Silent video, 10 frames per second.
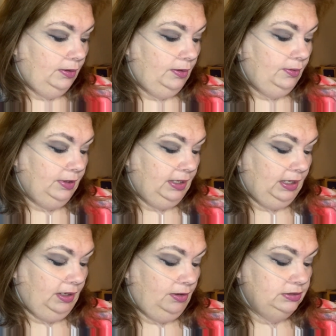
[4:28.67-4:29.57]
Okay,
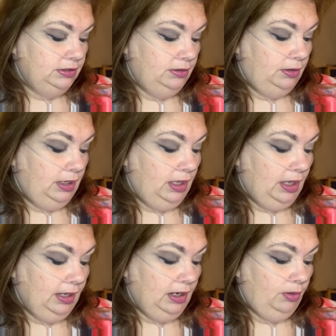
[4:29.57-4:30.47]

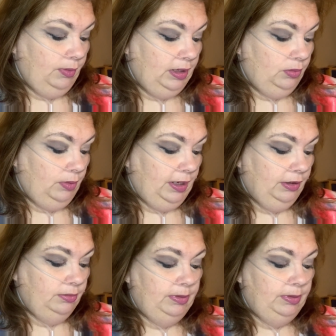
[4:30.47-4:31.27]
I got a Wet n Wild